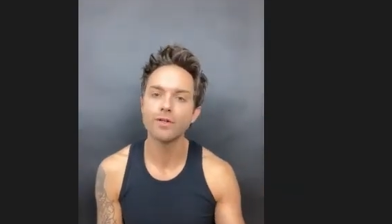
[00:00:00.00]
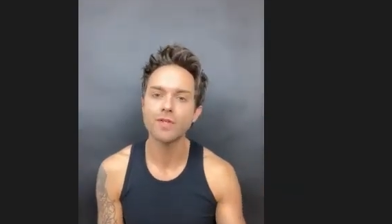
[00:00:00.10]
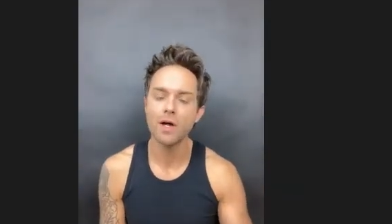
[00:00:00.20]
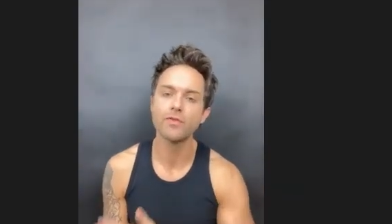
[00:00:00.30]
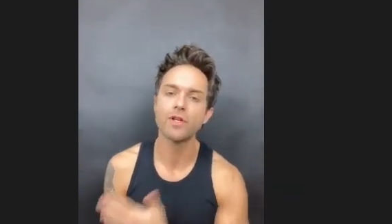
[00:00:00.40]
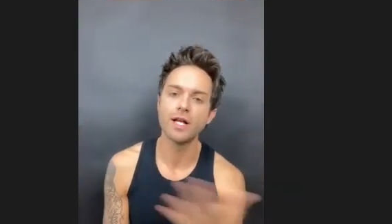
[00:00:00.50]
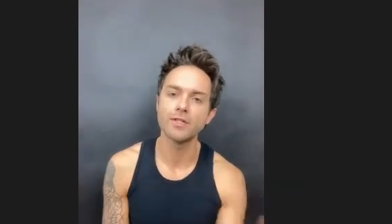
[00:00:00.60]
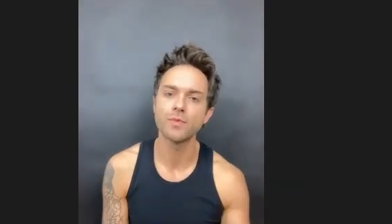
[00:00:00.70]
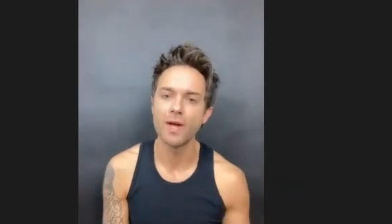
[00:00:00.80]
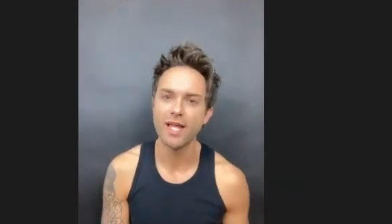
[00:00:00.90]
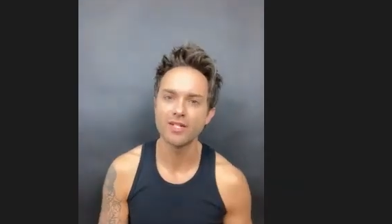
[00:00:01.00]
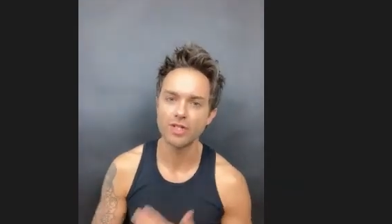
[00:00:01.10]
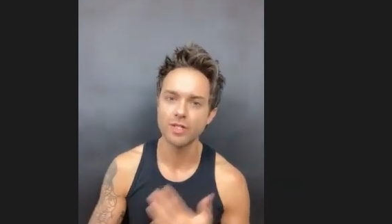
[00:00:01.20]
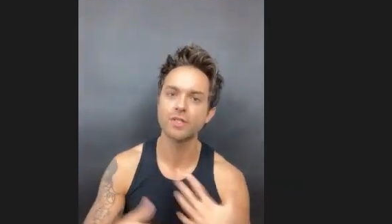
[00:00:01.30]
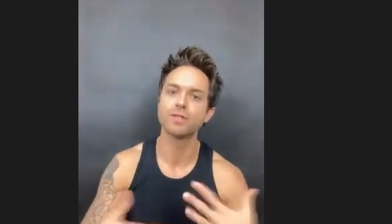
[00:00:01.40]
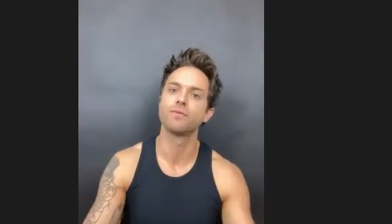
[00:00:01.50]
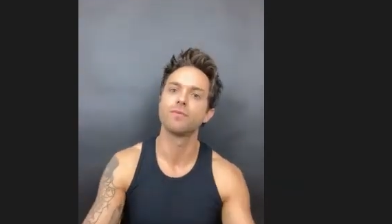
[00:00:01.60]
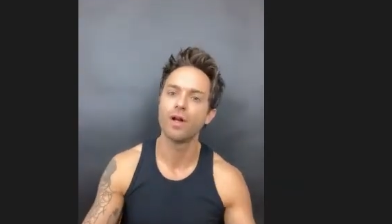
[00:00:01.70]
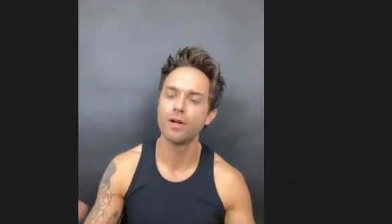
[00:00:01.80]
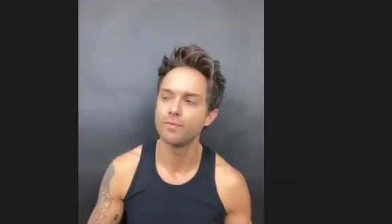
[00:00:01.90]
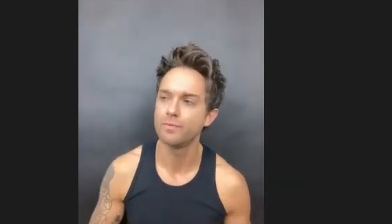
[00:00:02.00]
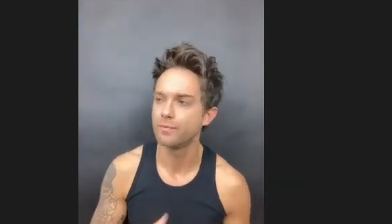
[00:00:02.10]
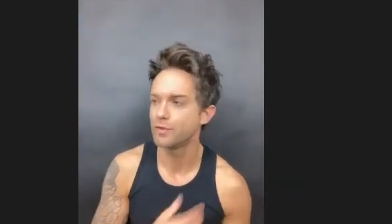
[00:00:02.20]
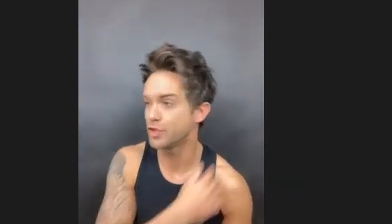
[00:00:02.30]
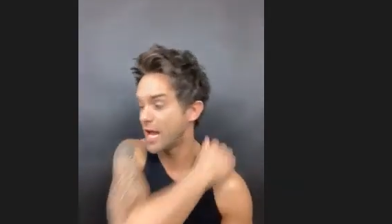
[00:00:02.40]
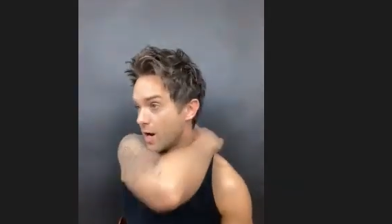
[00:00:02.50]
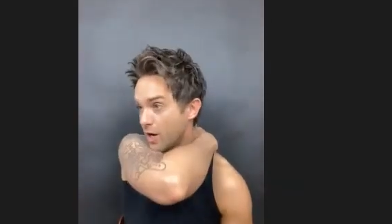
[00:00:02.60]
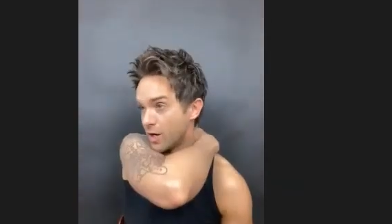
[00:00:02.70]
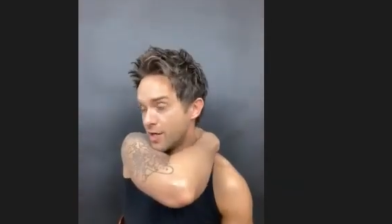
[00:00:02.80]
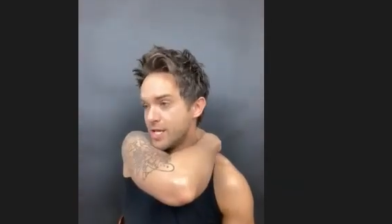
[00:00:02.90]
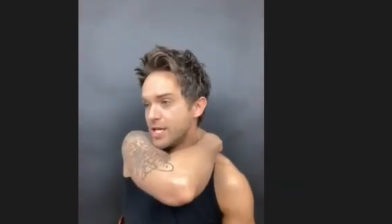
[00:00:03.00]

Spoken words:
It's kind of a nice way to just kind of share.